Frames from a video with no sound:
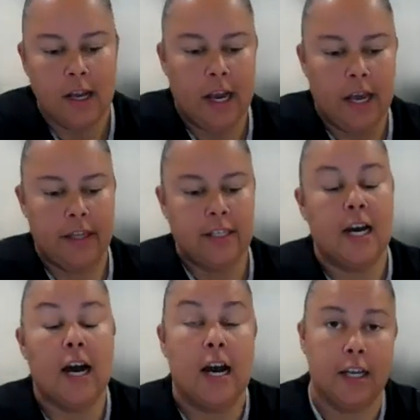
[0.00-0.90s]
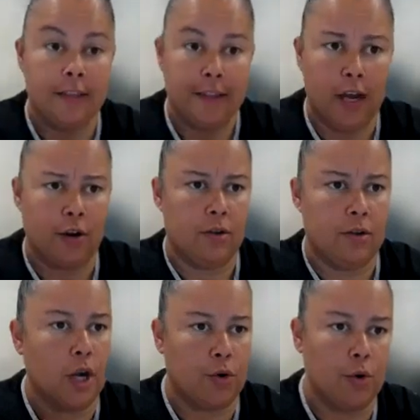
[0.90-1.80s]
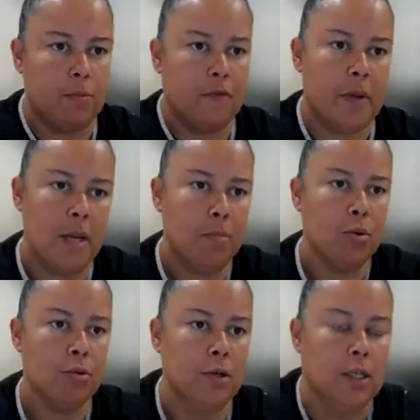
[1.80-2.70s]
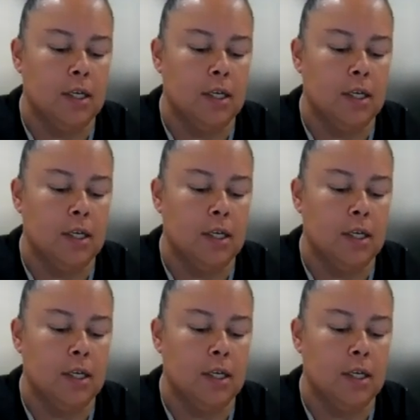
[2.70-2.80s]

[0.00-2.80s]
then targeting a group of people,